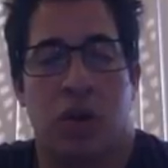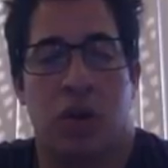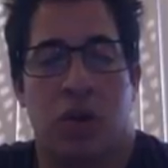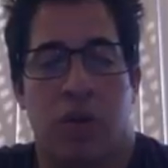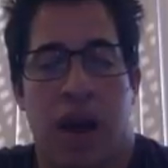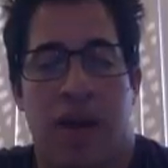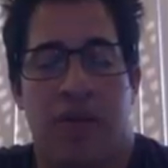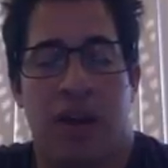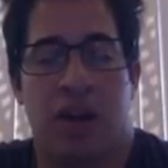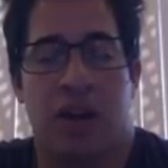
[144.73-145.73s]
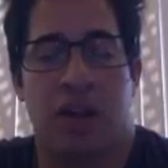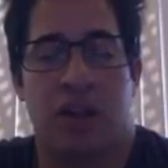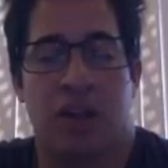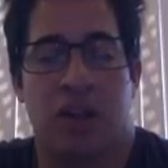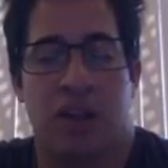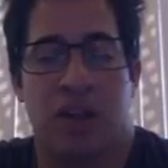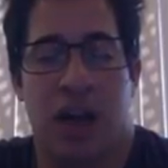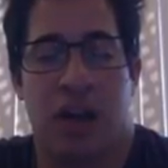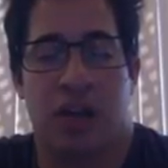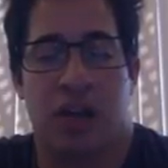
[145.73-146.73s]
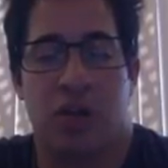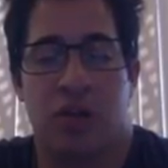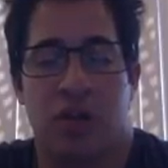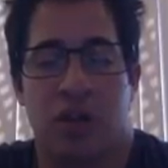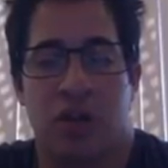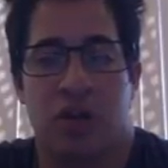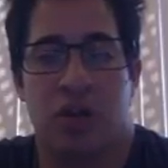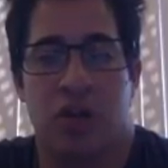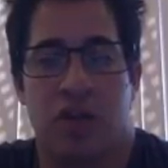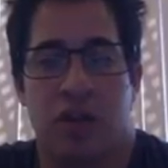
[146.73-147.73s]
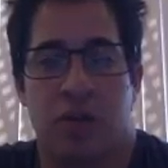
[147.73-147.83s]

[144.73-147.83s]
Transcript: Gravity doesn't just act close to Earth's surface,